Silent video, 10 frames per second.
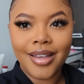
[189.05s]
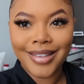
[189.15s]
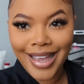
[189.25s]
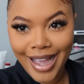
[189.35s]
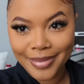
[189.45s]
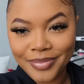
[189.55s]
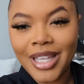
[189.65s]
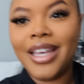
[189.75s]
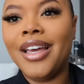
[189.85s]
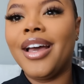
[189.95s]
yeah,
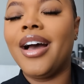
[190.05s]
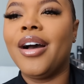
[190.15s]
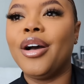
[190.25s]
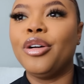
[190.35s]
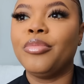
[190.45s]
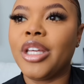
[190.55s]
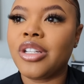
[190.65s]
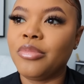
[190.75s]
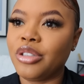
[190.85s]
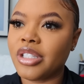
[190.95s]
um, that's
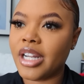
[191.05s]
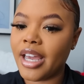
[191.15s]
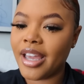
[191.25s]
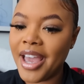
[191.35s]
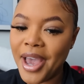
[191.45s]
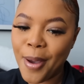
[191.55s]
what I'm gonna do today.